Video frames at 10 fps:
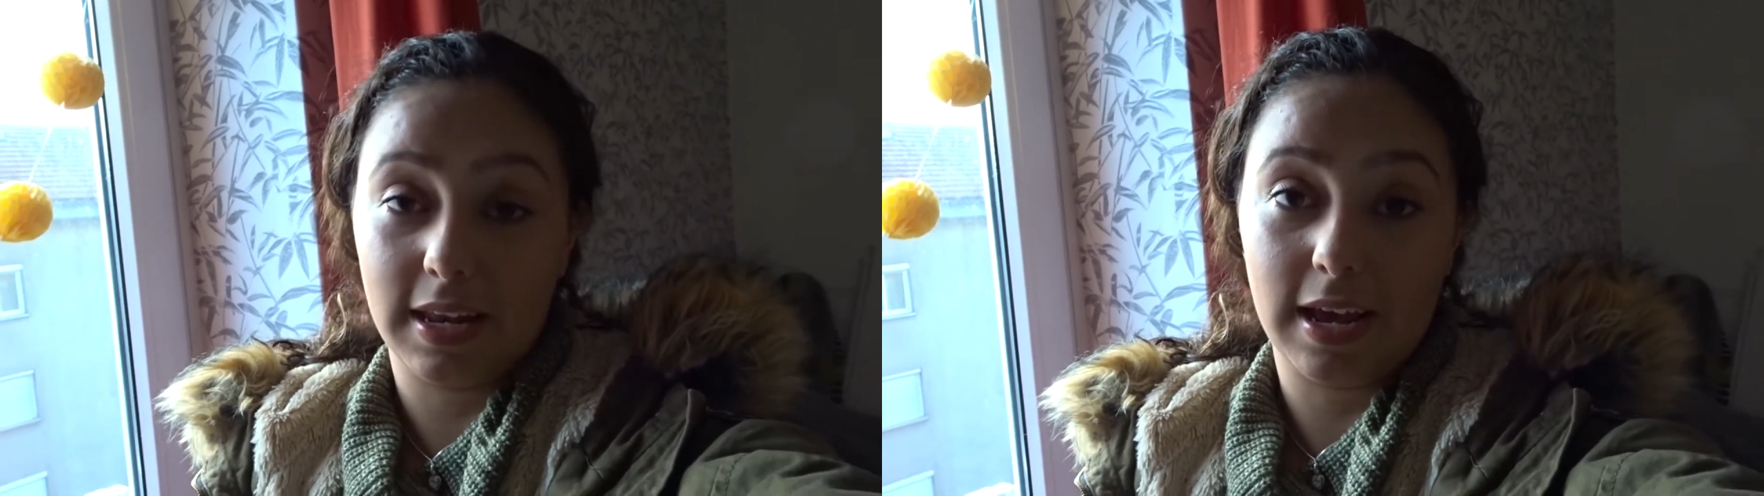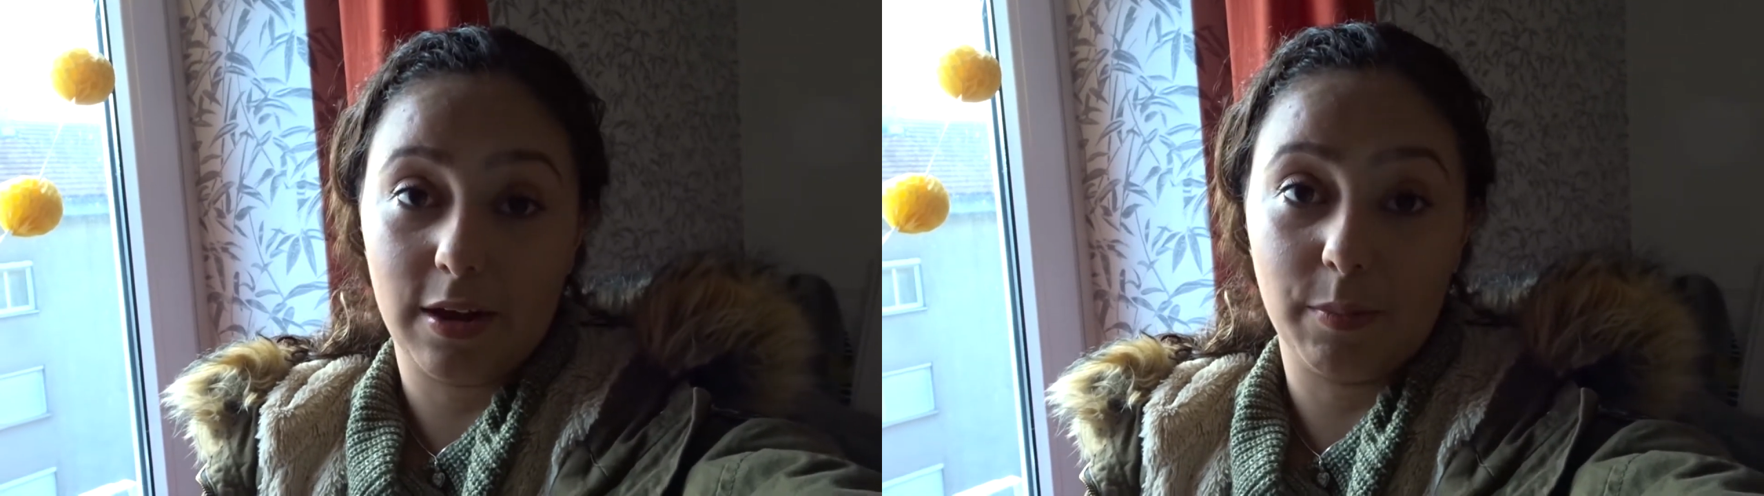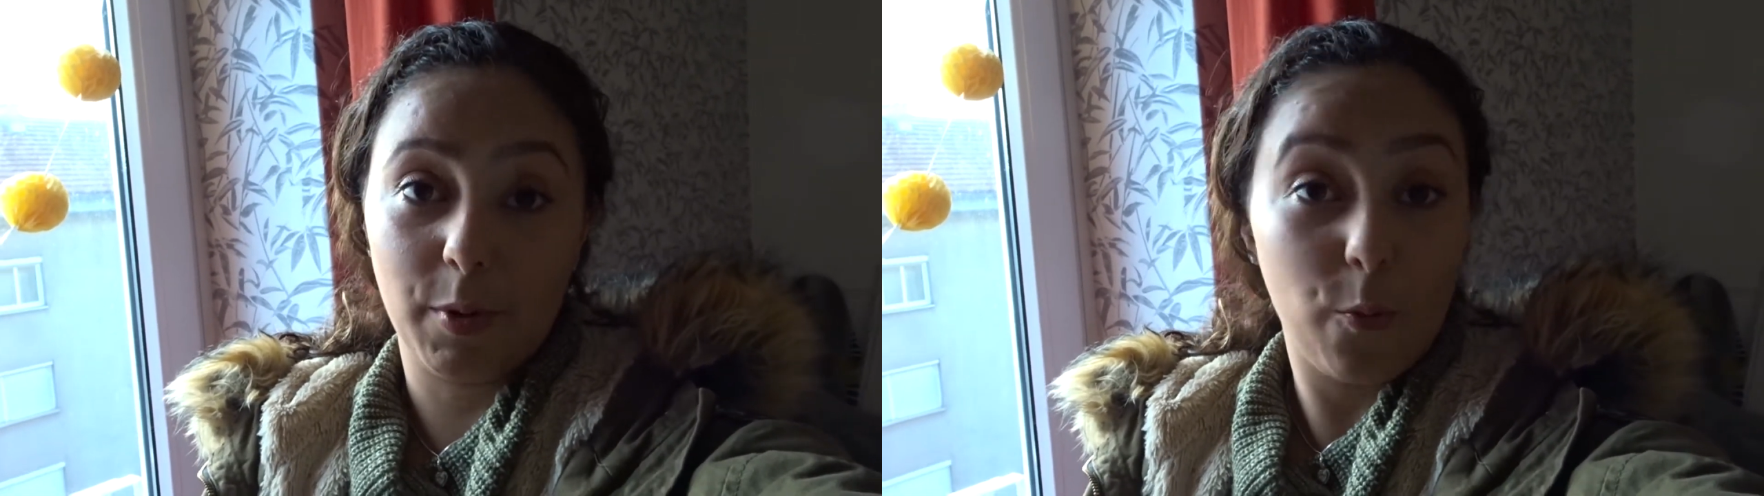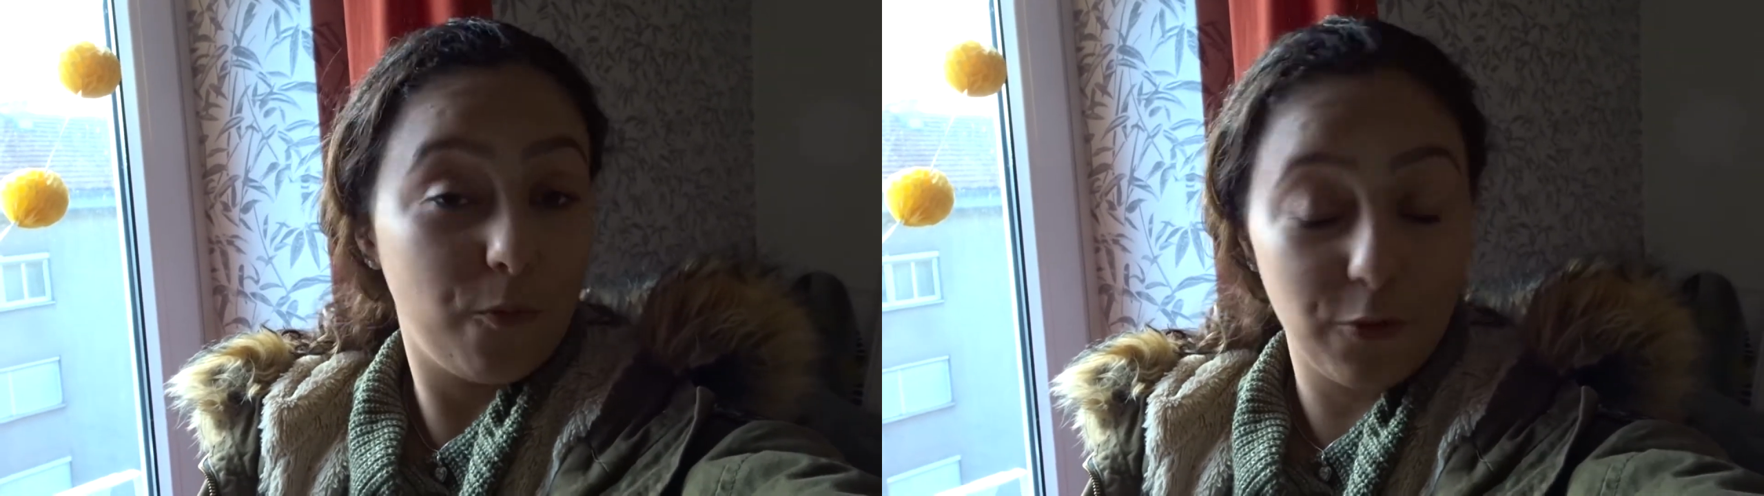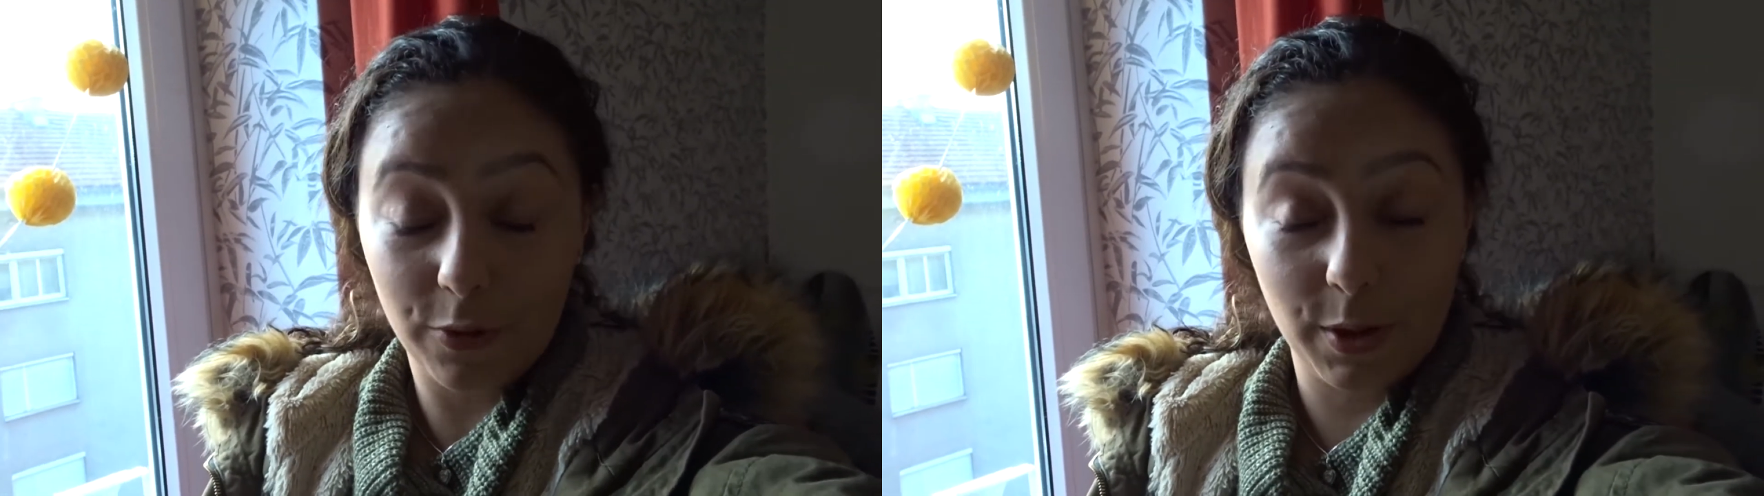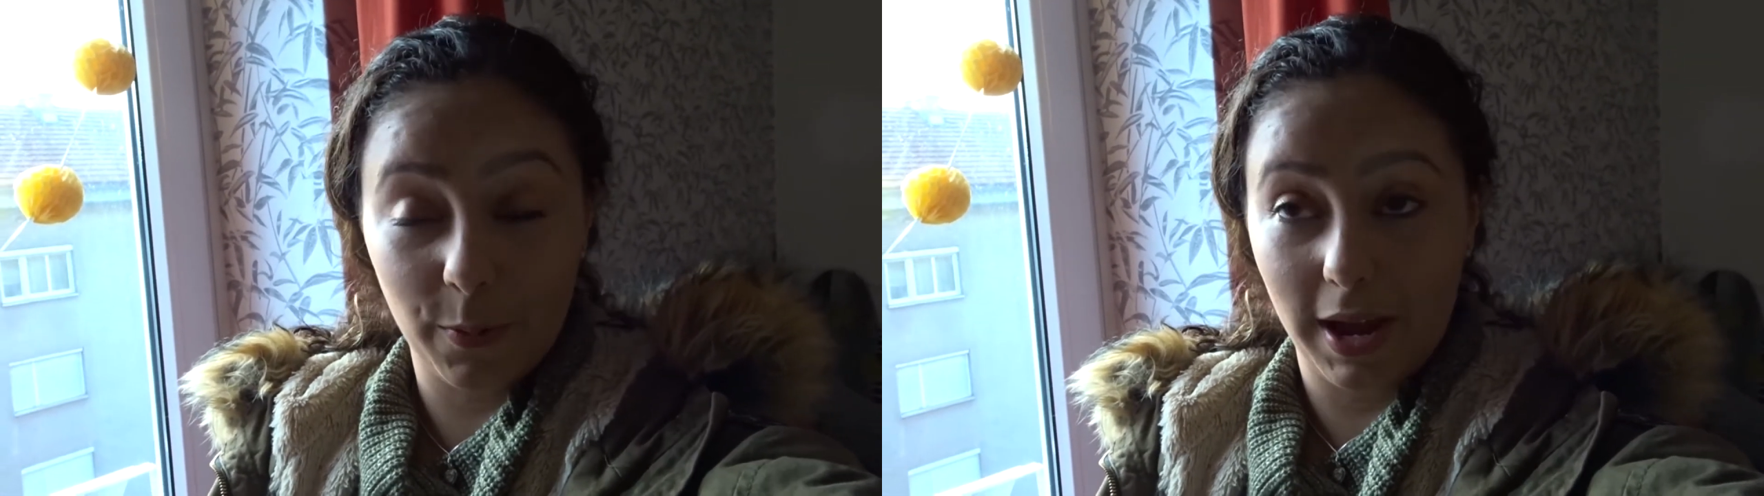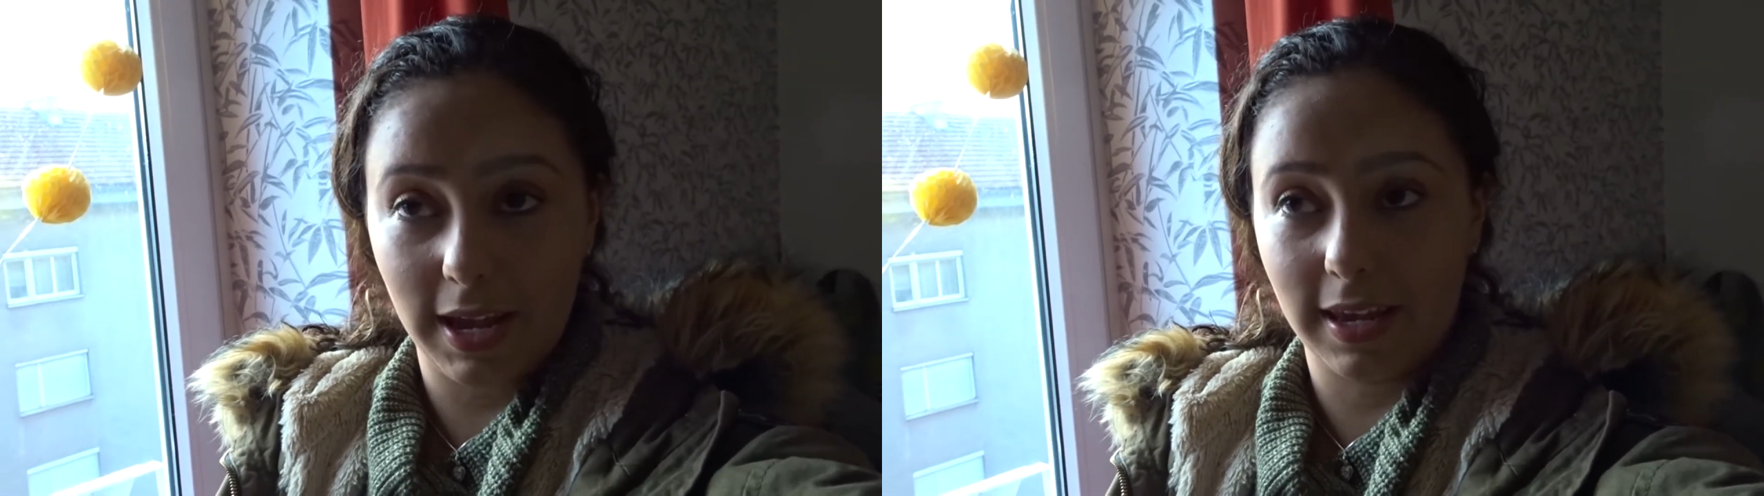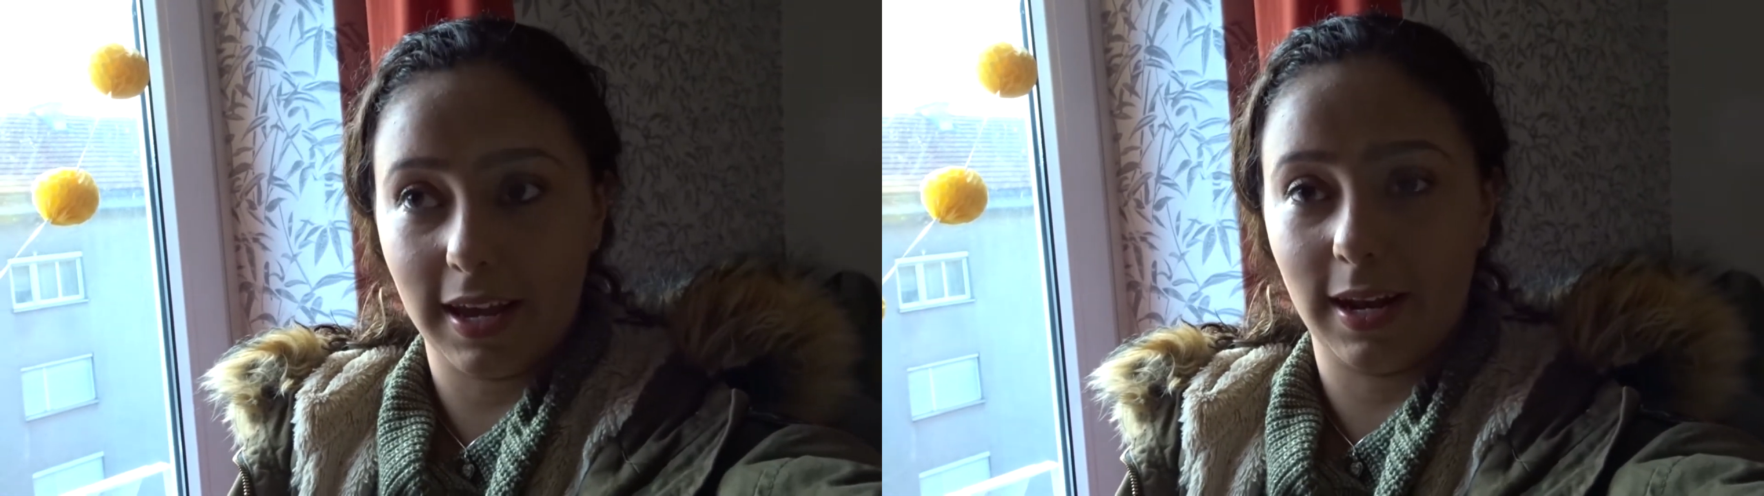now I'm fully
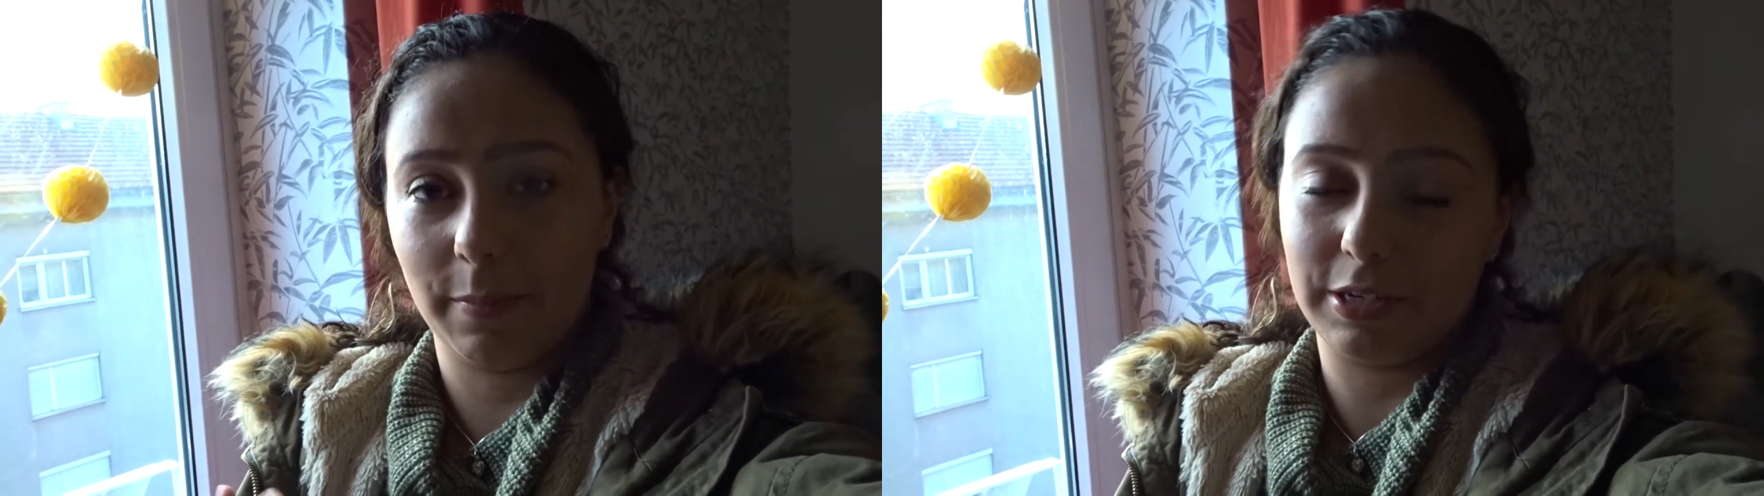awake and I'm